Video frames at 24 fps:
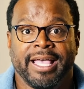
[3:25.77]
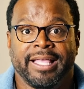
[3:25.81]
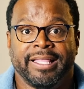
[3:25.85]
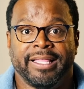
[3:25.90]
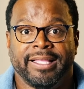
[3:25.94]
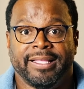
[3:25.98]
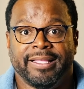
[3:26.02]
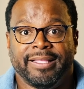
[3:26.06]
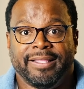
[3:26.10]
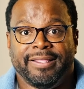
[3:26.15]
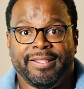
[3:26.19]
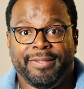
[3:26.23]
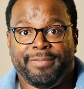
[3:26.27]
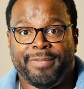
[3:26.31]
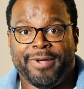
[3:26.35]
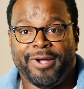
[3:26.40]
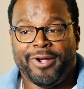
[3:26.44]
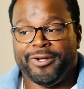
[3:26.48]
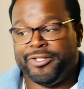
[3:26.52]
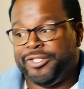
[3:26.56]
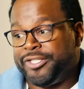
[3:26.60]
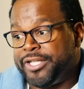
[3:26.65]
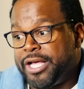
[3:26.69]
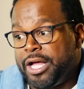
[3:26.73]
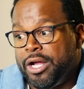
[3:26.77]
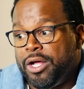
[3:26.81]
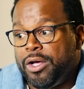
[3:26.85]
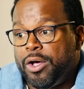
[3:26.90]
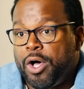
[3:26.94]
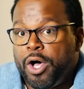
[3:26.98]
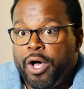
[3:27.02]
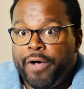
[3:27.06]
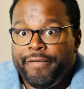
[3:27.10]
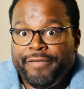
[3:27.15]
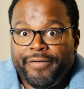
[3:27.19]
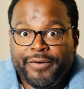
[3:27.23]
The parent just kind of
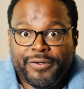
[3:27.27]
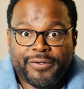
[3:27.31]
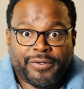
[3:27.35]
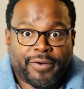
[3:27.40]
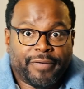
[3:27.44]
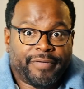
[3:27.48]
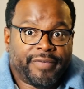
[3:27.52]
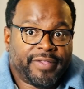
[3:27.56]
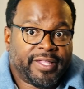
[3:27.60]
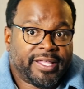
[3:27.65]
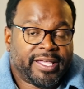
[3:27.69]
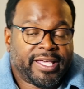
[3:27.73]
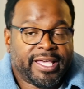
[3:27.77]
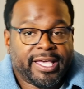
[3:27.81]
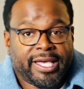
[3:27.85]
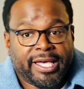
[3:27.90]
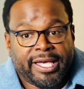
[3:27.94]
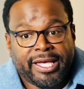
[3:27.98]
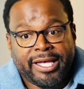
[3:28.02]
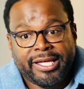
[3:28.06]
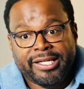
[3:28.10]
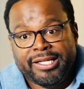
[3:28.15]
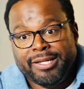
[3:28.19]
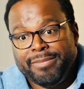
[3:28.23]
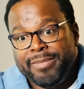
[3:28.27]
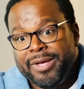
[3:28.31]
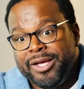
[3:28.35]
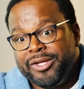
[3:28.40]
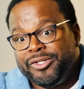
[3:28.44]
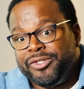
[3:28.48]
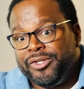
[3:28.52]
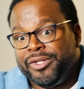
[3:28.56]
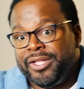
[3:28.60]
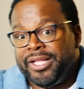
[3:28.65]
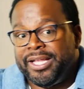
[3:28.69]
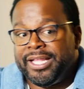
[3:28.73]
hovers over the kid to make
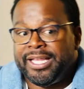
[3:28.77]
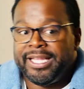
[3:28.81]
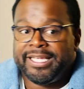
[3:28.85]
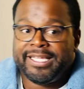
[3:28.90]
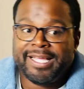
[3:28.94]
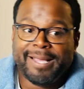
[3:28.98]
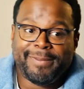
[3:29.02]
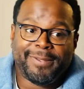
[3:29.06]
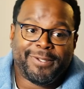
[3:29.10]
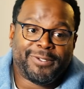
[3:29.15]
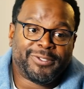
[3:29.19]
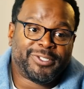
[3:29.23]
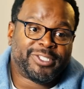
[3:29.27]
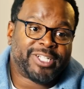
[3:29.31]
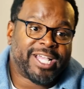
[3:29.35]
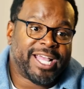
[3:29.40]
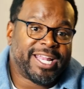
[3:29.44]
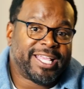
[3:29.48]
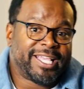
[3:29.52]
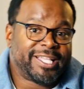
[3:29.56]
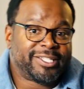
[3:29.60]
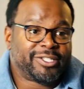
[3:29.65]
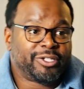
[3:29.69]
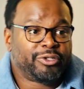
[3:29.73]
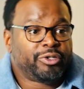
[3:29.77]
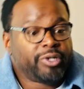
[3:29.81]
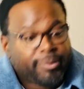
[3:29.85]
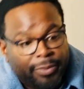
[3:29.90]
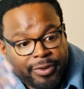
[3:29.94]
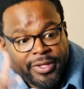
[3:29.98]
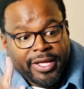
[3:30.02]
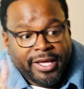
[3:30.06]
sure that anytime little Johnny gets in trouble,